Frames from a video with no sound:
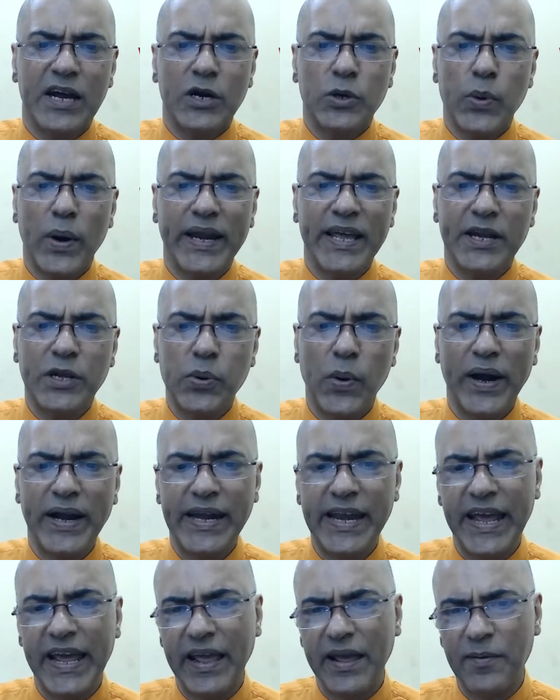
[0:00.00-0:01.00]

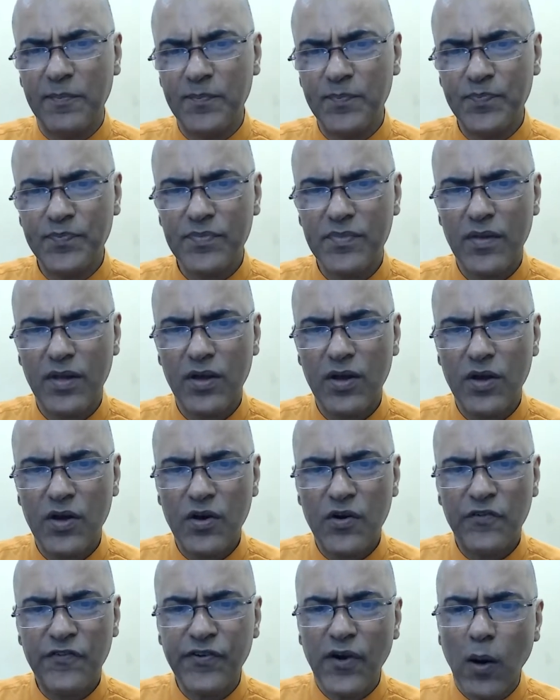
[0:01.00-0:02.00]
2020.
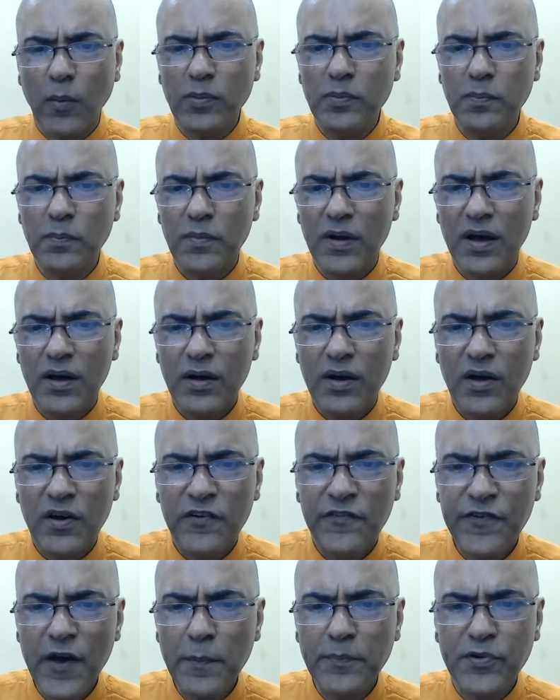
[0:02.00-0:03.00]
From
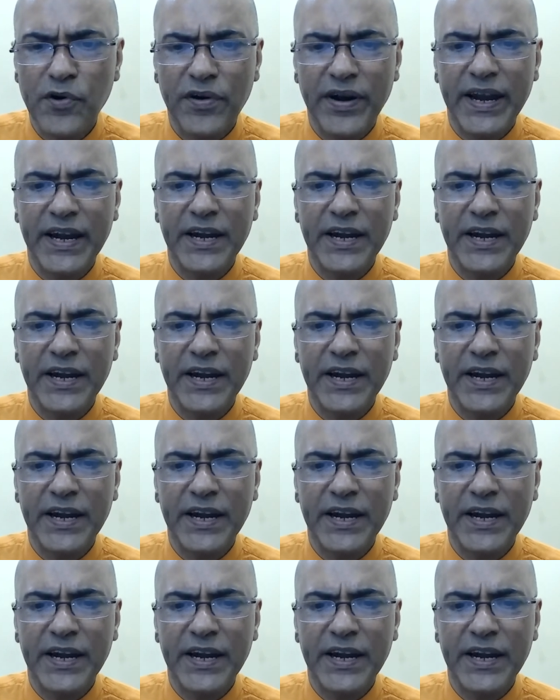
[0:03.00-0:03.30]
February